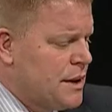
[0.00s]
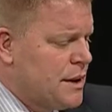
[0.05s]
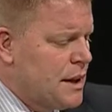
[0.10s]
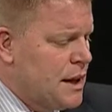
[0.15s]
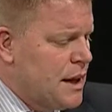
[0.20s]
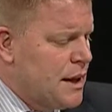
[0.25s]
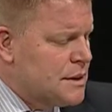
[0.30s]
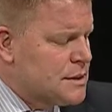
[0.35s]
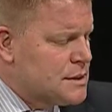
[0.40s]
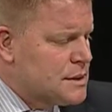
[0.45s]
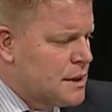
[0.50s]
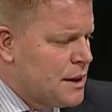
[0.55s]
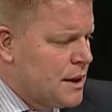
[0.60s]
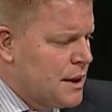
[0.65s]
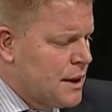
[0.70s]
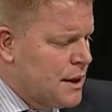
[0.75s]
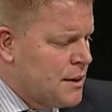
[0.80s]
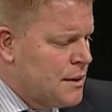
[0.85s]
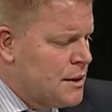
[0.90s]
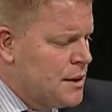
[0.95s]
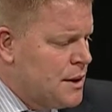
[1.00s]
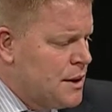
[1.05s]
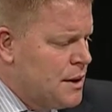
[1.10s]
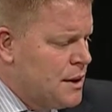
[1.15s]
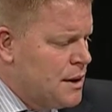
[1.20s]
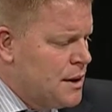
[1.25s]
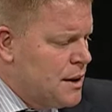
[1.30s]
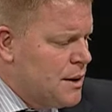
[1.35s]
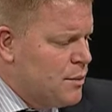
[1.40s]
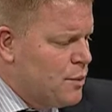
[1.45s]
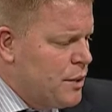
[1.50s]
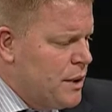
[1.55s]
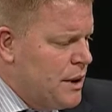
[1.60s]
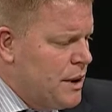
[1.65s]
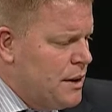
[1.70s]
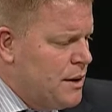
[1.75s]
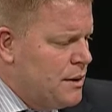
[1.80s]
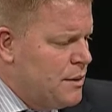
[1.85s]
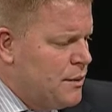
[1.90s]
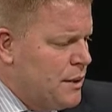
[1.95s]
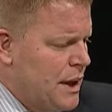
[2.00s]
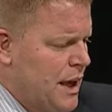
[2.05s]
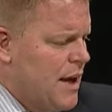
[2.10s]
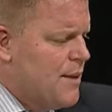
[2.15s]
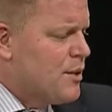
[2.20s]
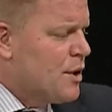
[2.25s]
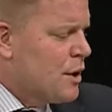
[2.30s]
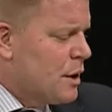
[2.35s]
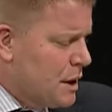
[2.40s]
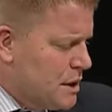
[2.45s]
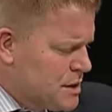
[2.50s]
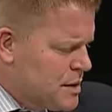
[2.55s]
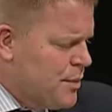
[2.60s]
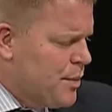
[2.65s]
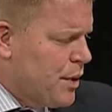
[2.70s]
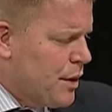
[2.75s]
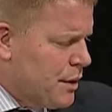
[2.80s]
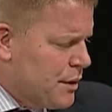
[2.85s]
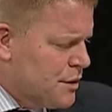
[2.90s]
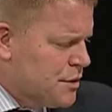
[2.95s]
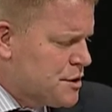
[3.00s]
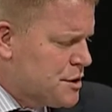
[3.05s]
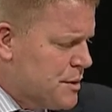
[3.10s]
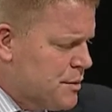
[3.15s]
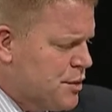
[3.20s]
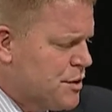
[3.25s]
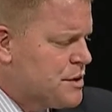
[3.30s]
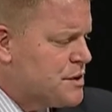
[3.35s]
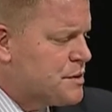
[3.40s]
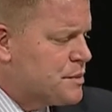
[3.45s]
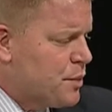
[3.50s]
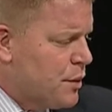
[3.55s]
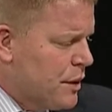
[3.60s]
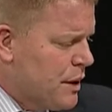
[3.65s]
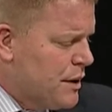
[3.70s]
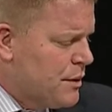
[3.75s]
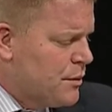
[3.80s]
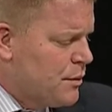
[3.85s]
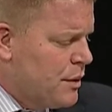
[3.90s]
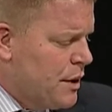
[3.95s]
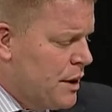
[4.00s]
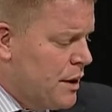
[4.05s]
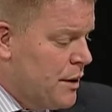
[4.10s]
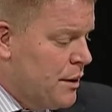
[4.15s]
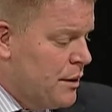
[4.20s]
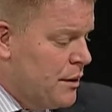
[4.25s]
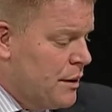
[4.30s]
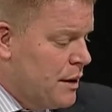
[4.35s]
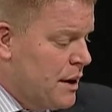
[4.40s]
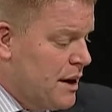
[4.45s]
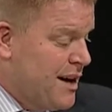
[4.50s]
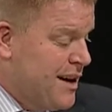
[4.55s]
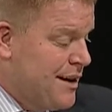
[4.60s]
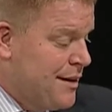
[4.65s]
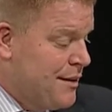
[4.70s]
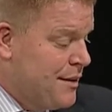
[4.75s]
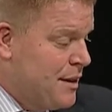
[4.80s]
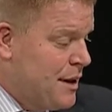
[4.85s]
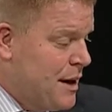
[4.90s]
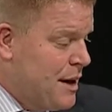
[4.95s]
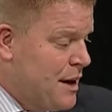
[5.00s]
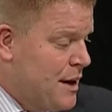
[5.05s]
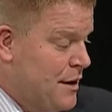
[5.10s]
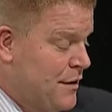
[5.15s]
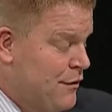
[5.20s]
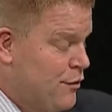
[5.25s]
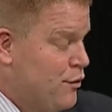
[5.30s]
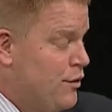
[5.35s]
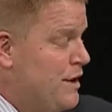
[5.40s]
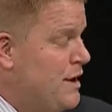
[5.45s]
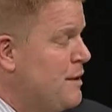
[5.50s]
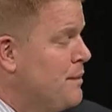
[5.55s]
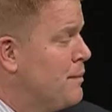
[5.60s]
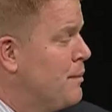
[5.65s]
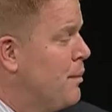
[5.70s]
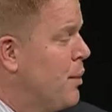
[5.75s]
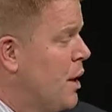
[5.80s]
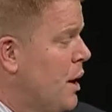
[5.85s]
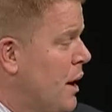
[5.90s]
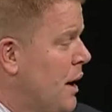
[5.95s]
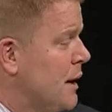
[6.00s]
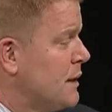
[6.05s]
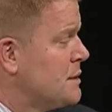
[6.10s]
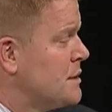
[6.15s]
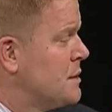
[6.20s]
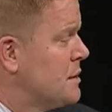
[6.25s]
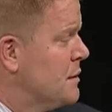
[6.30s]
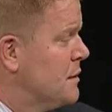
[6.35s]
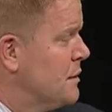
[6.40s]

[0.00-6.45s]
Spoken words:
in that we came across a partnership with Sprint where if we bought